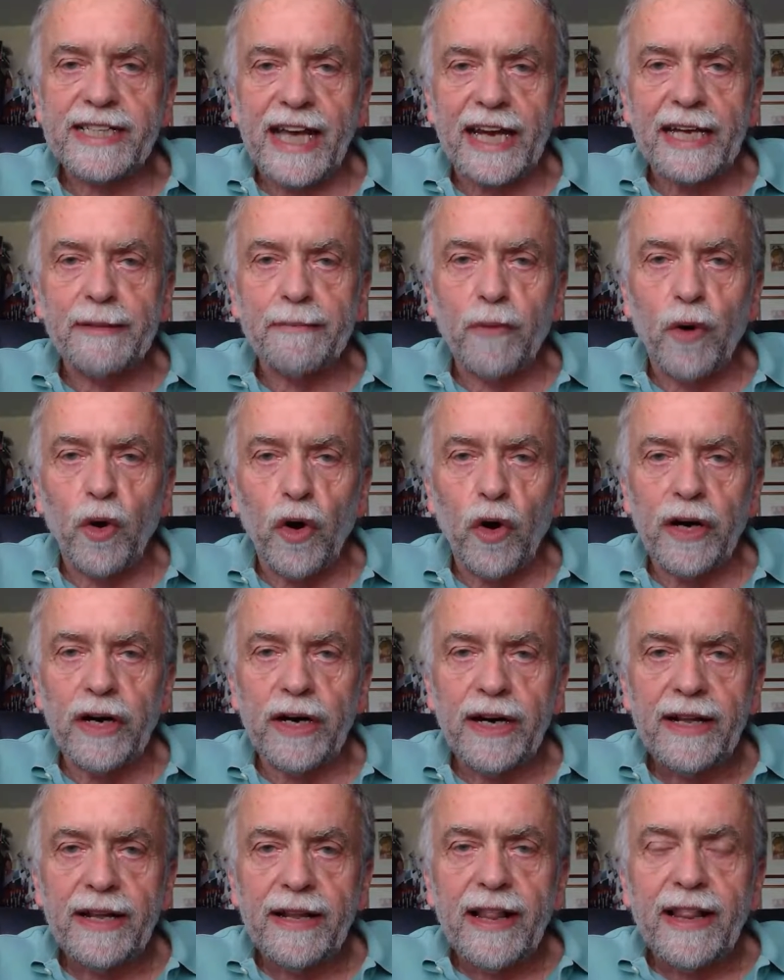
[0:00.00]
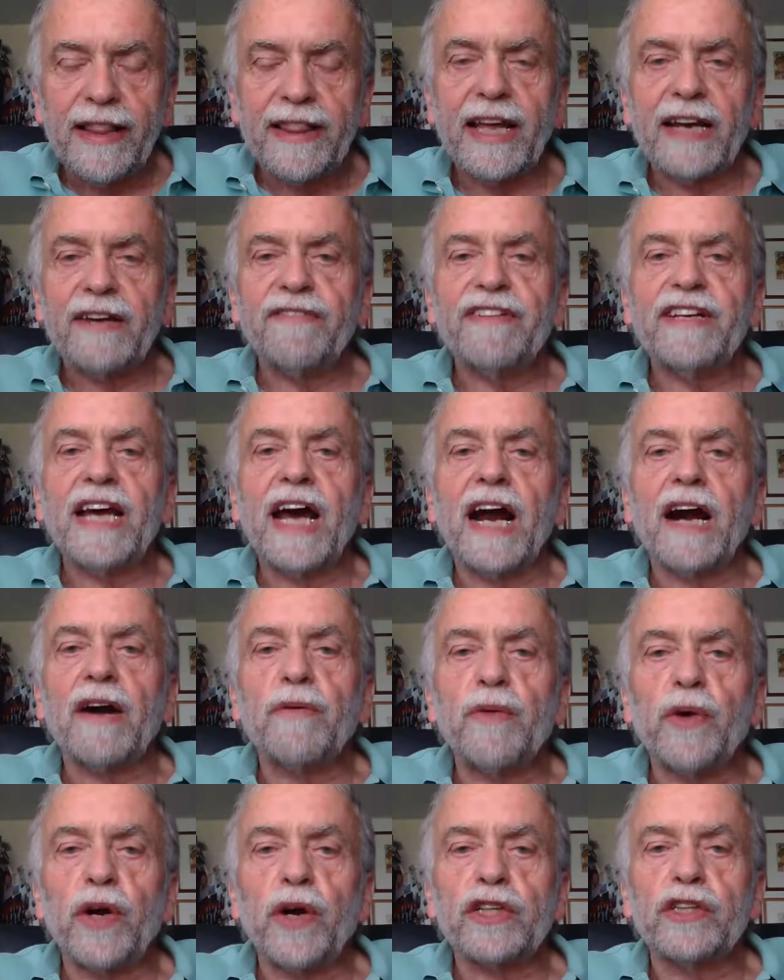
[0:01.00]
anymore, that we are
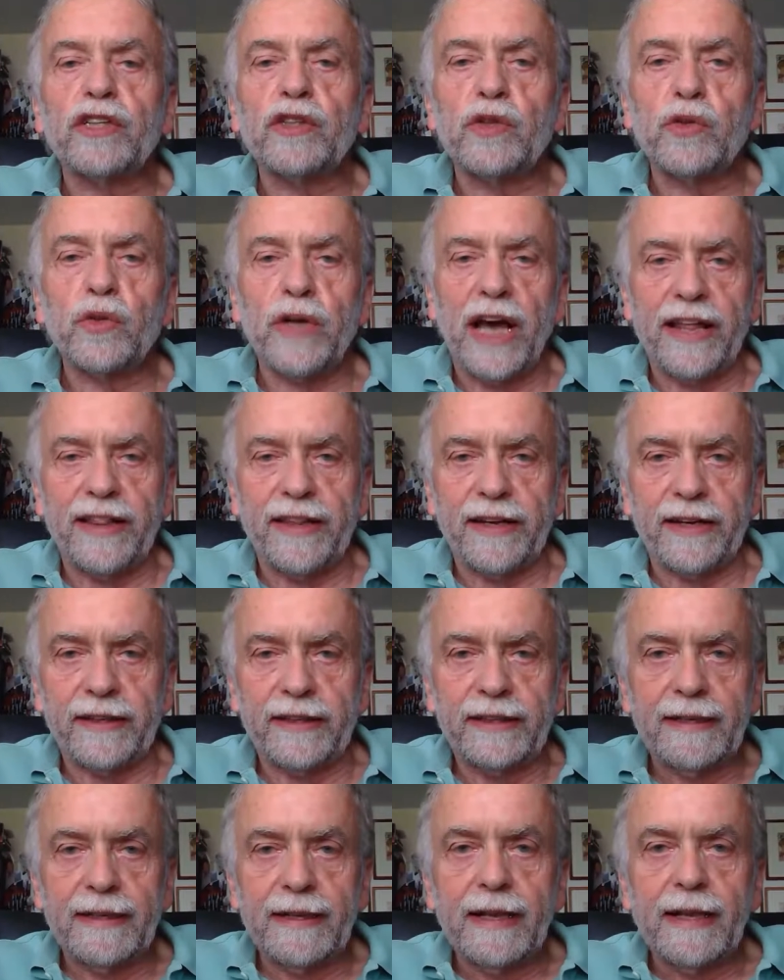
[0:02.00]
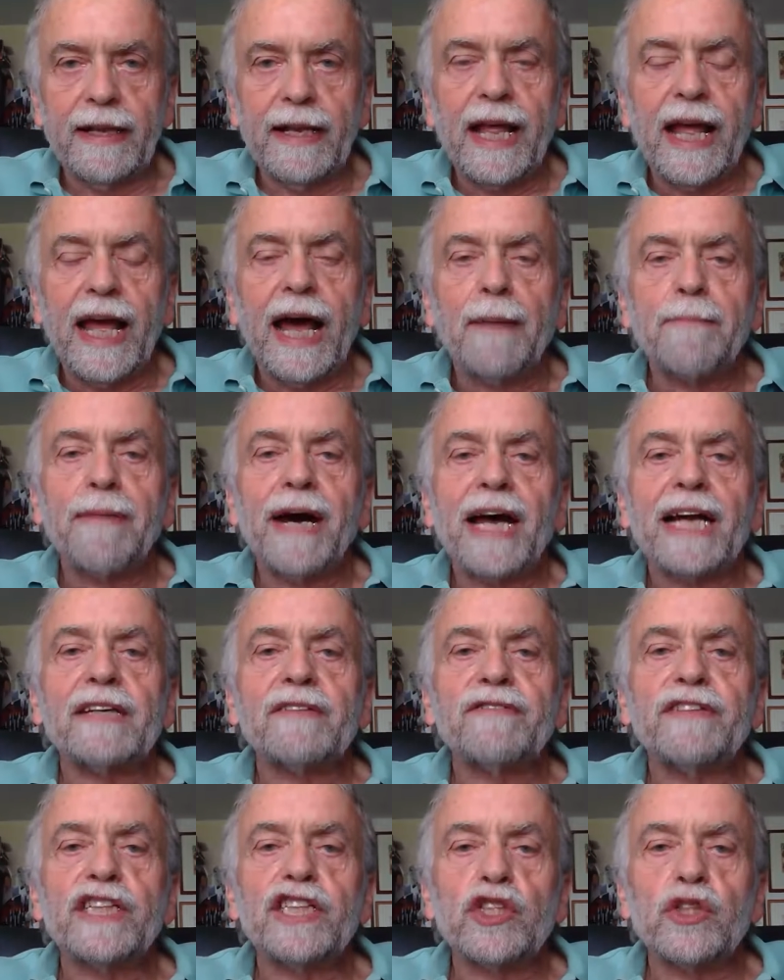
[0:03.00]
working together. But
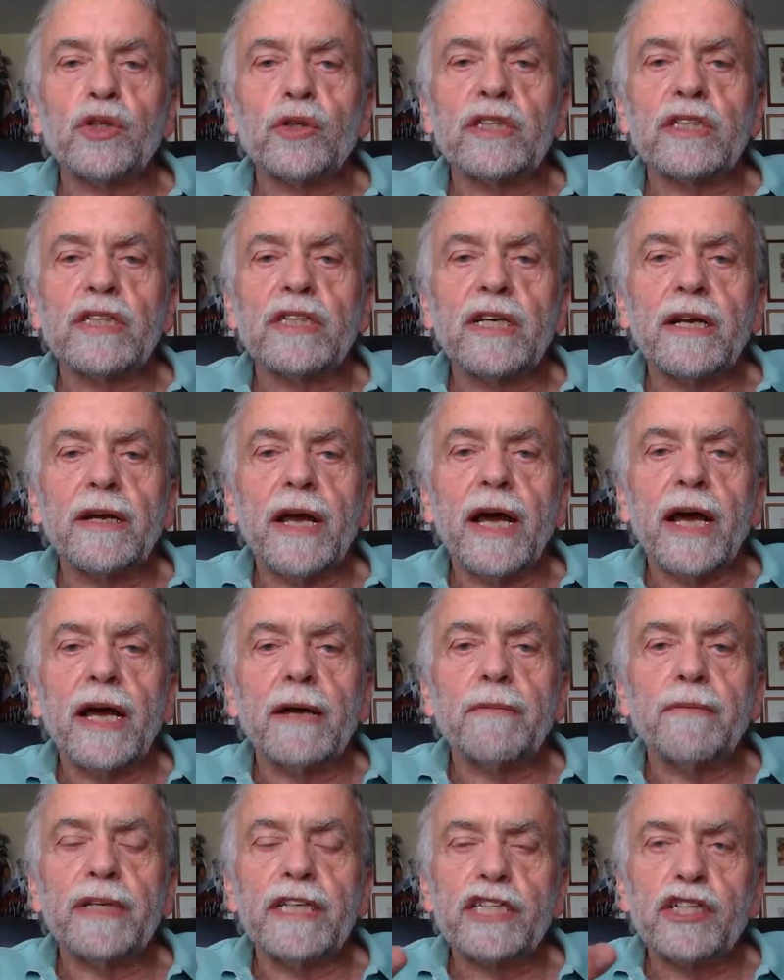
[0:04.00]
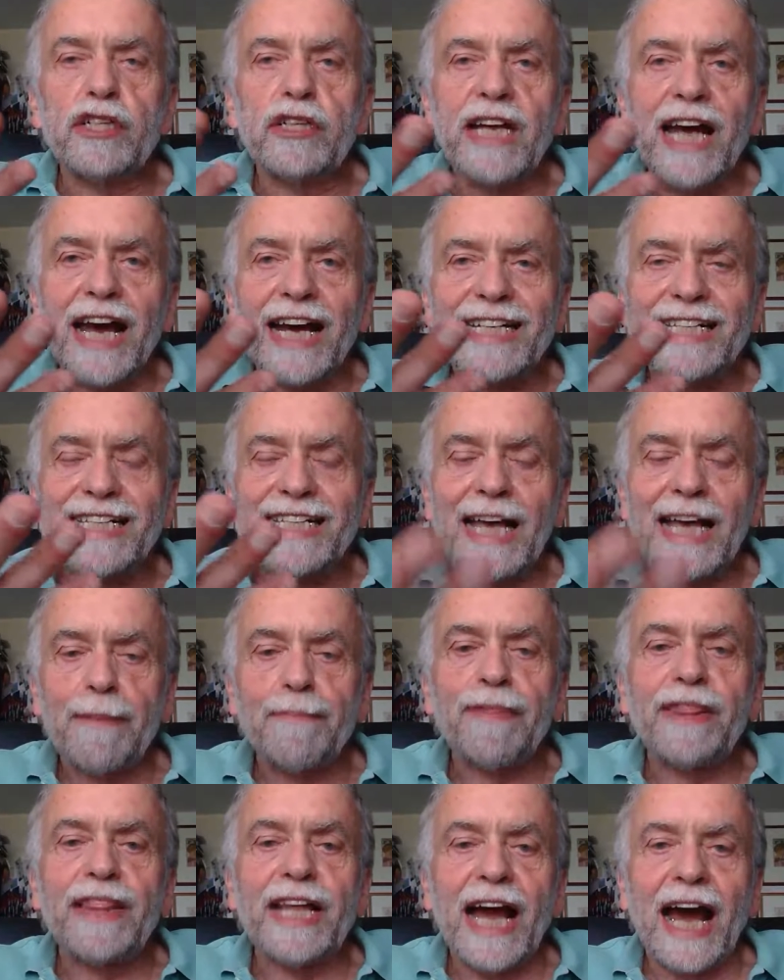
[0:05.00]
we should
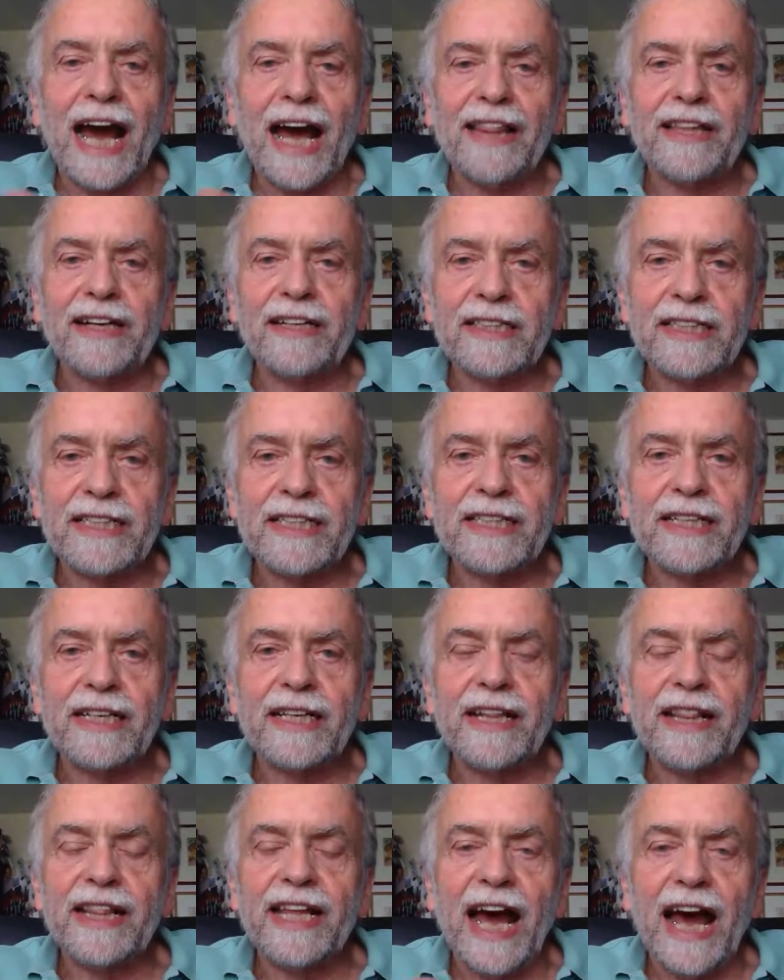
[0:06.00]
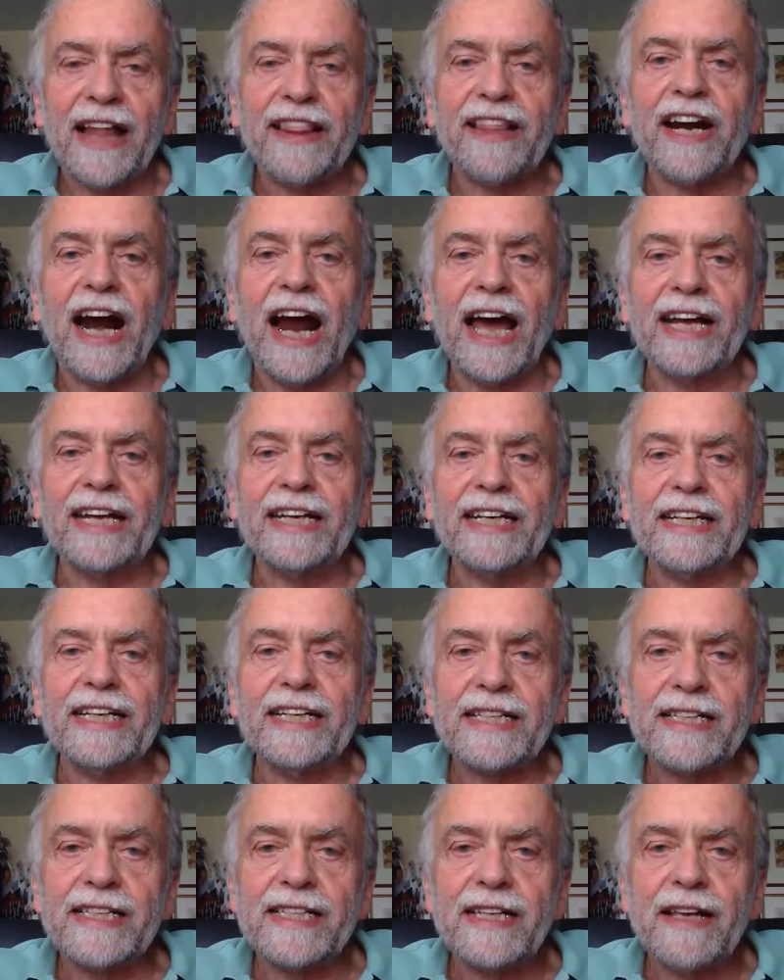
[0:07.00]
accept the other
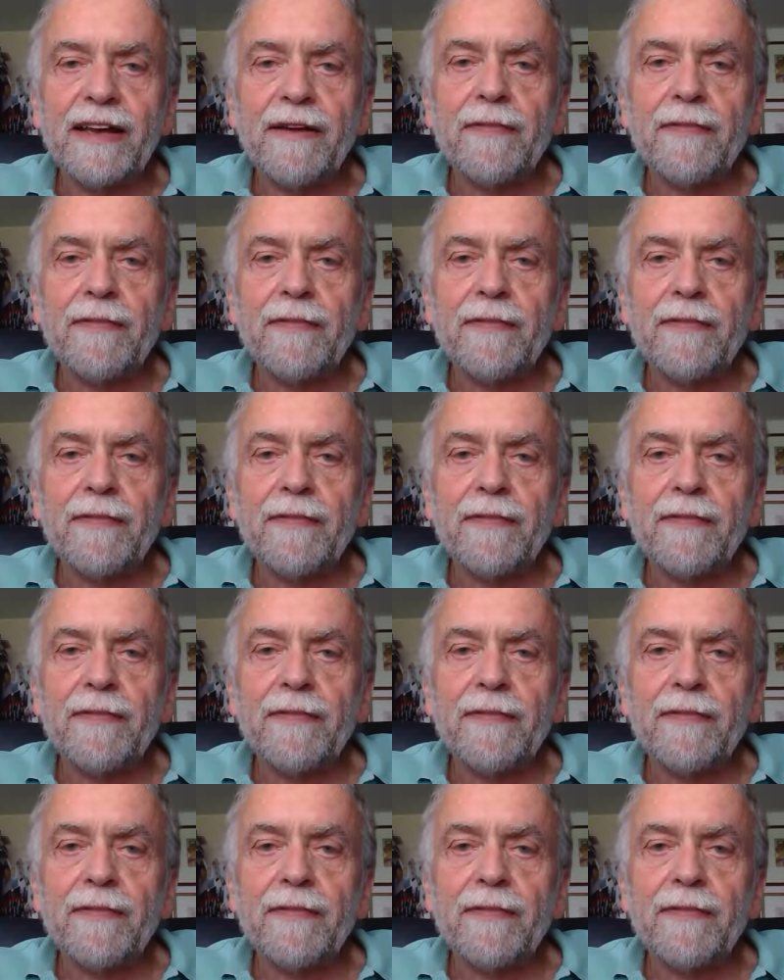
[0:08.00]
ideas,